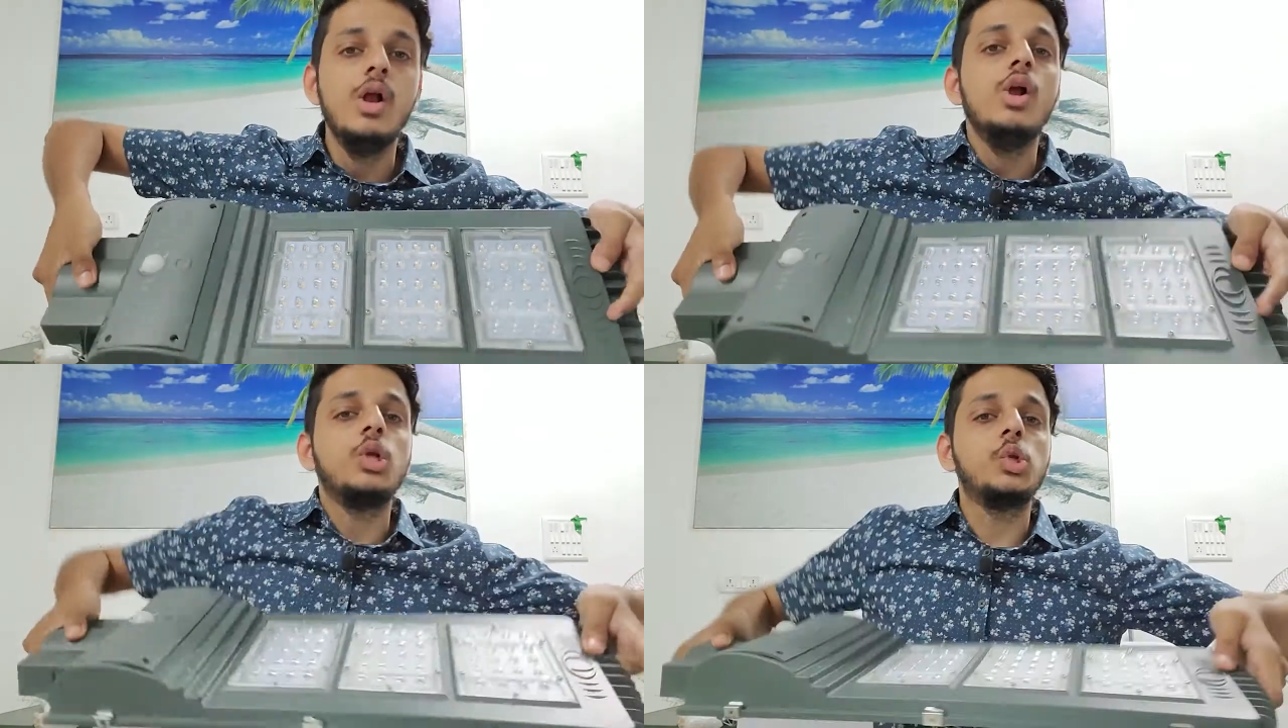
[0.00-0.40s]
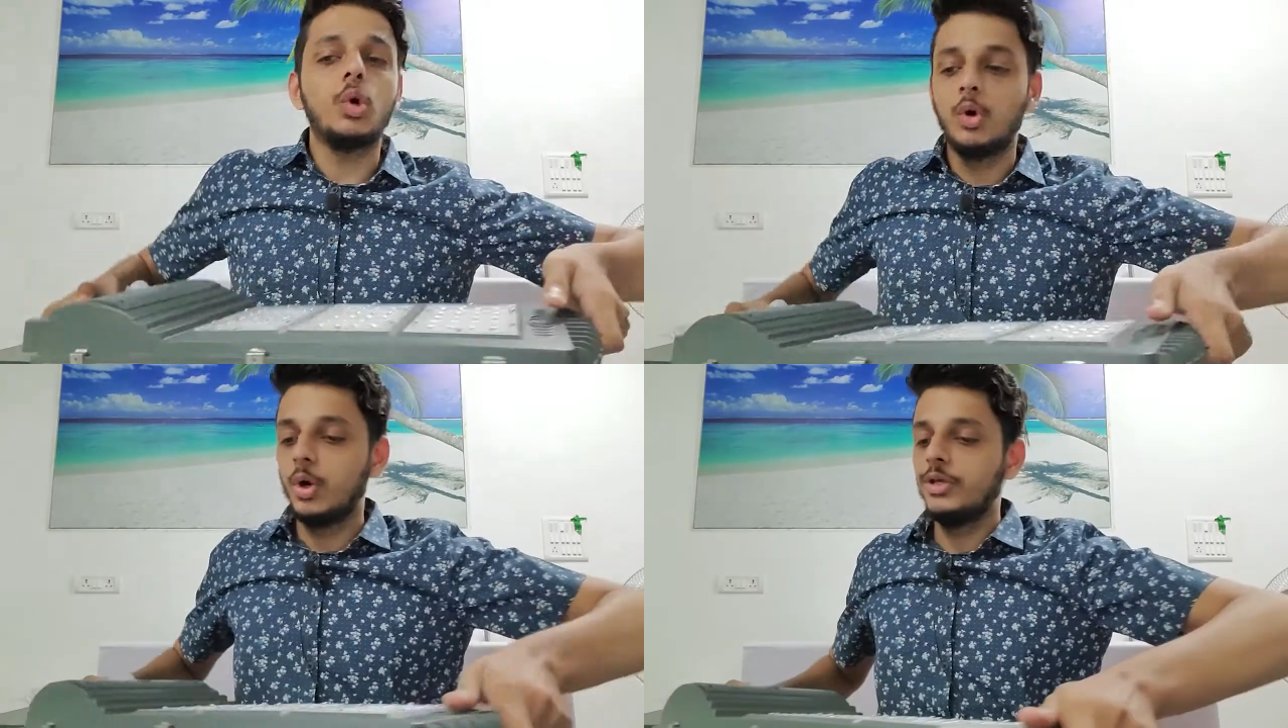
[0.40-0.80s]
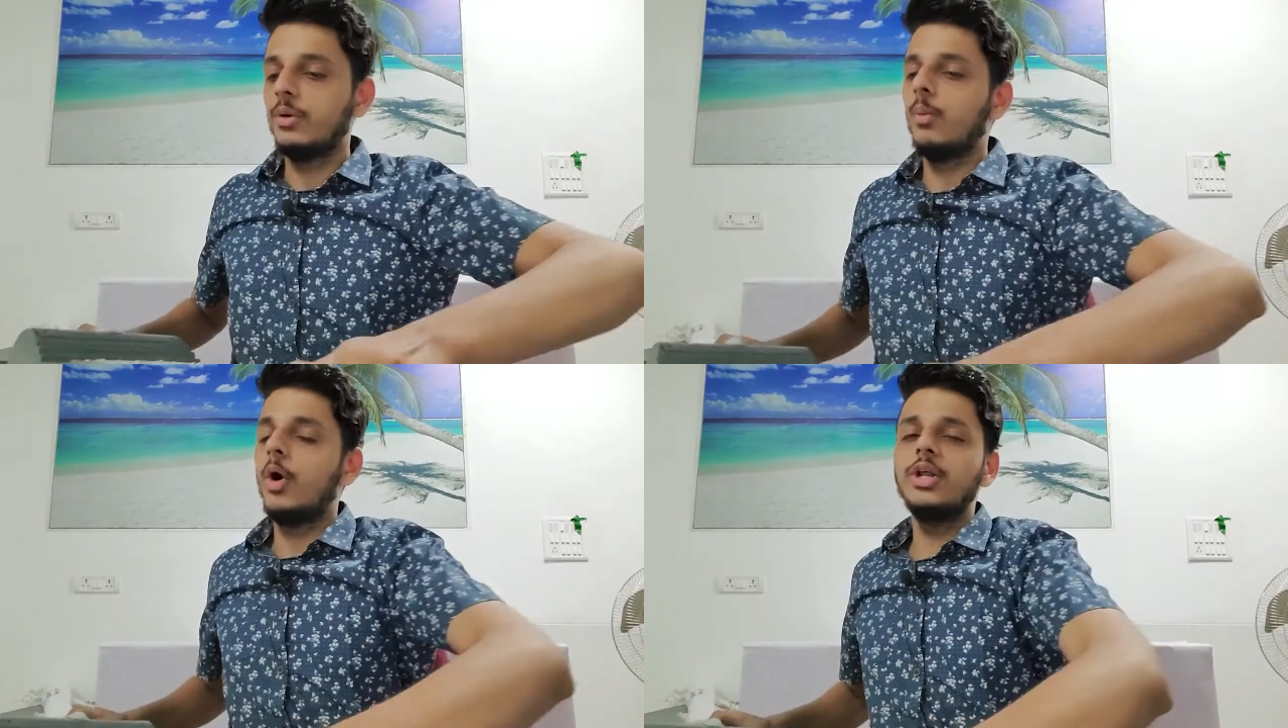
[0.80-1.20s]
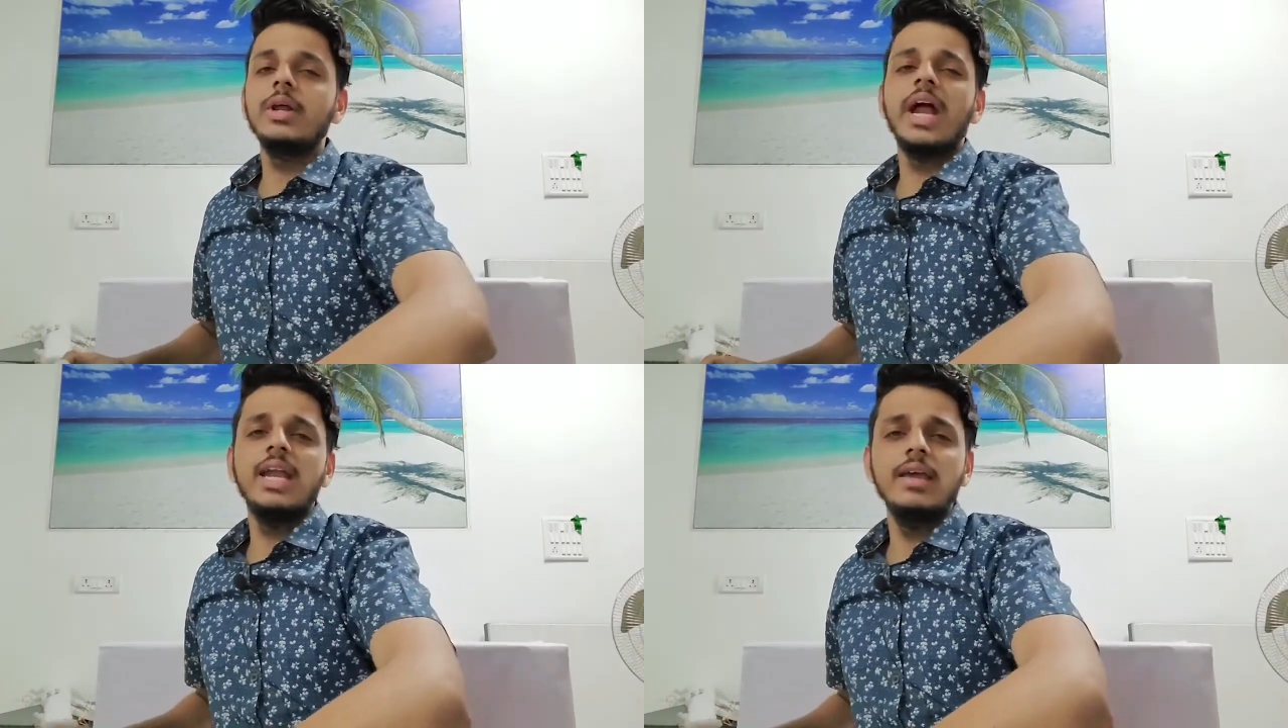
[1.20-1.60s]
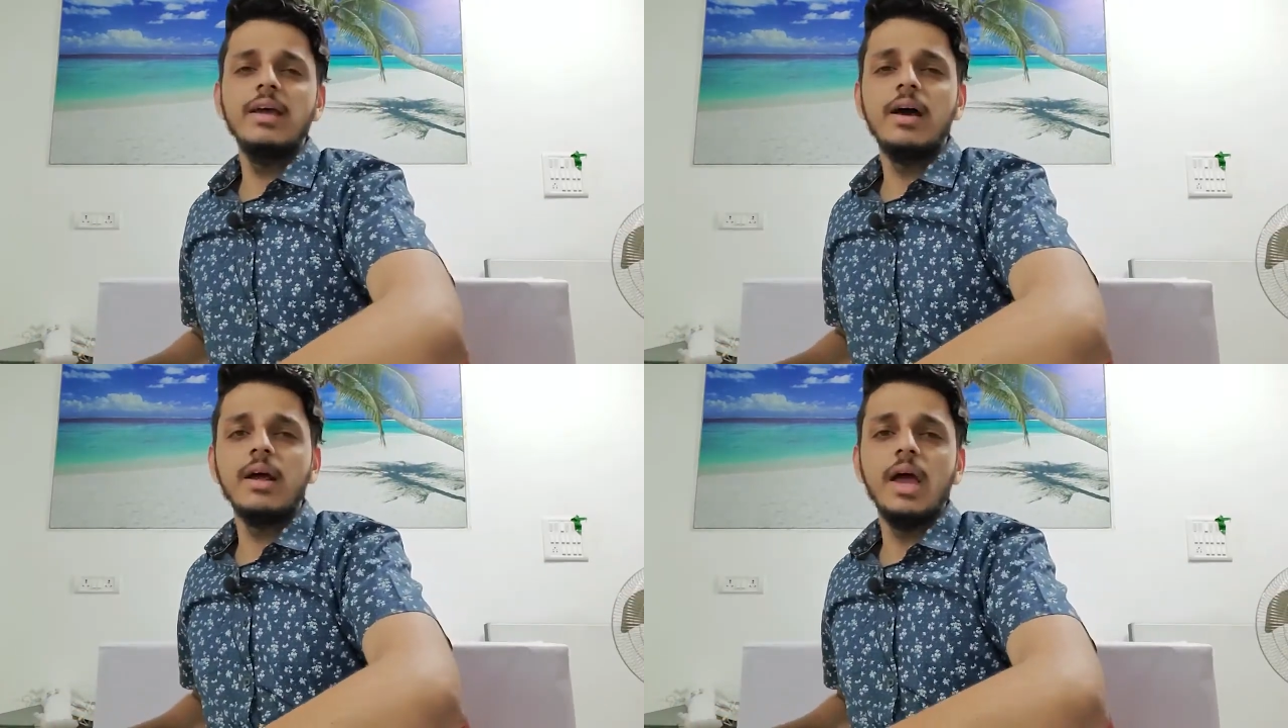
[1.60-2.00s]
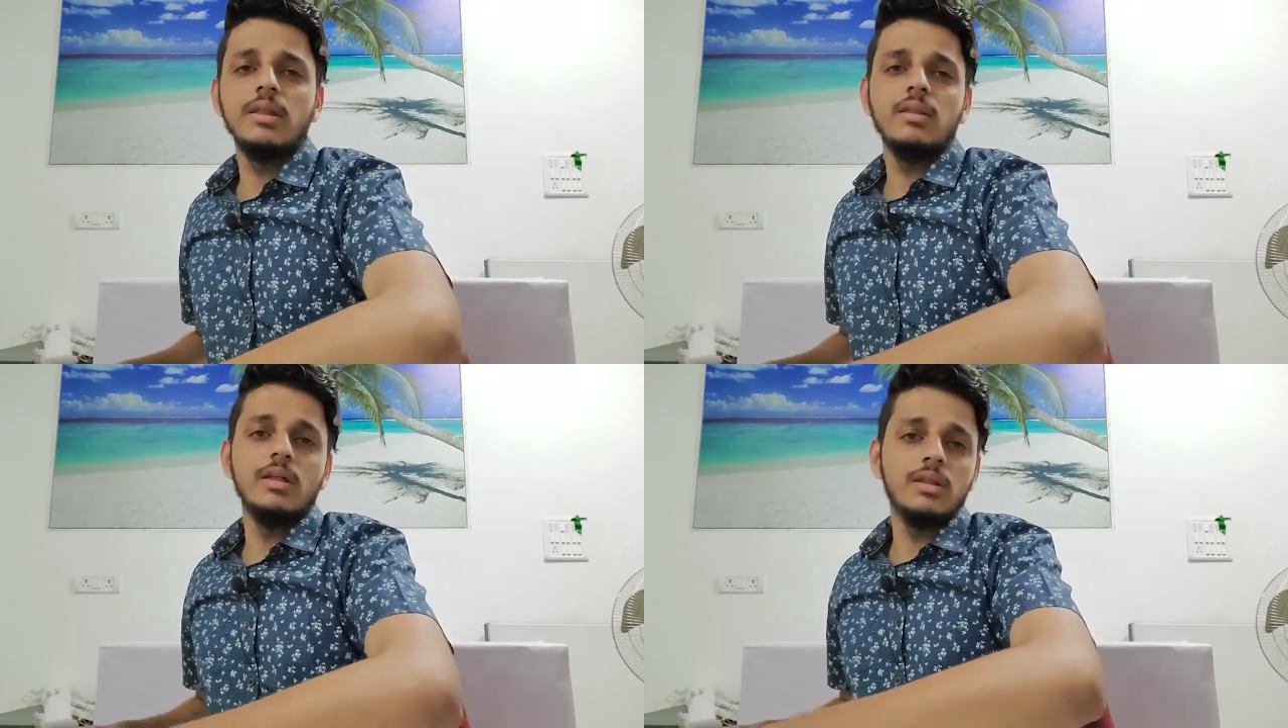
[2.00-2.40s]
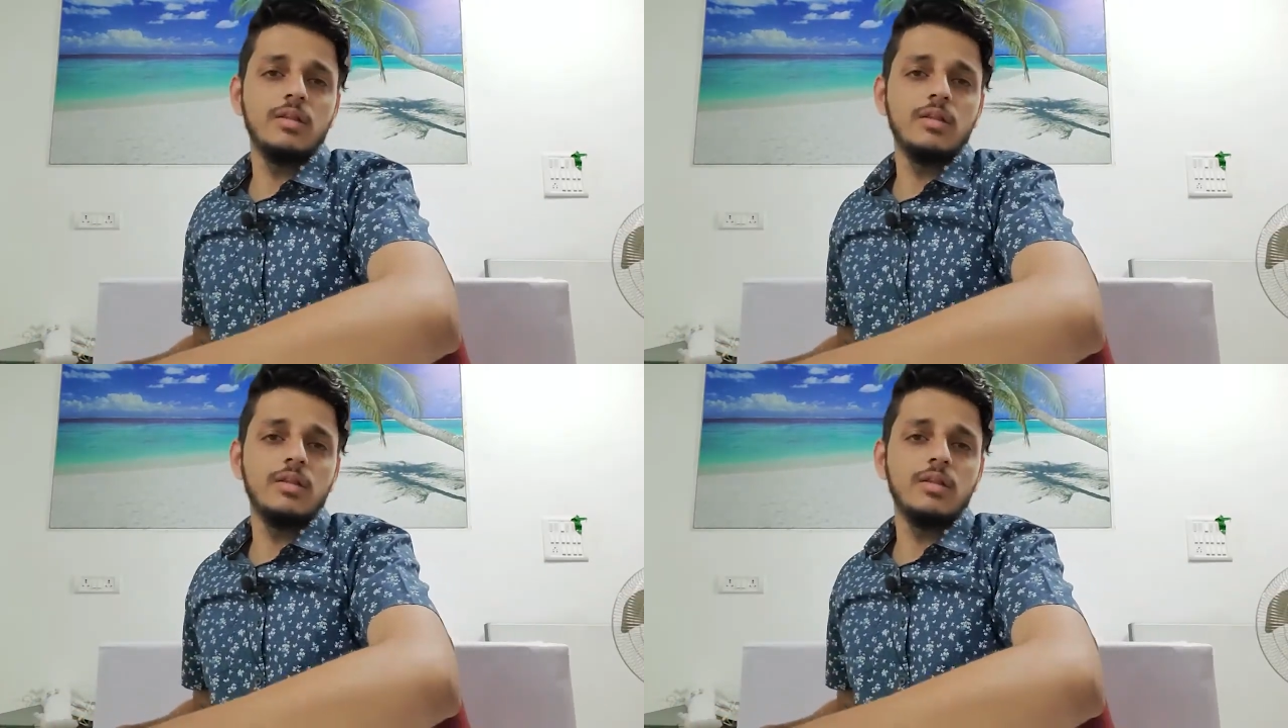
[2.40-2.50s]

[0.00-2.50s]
So what you're getting here is this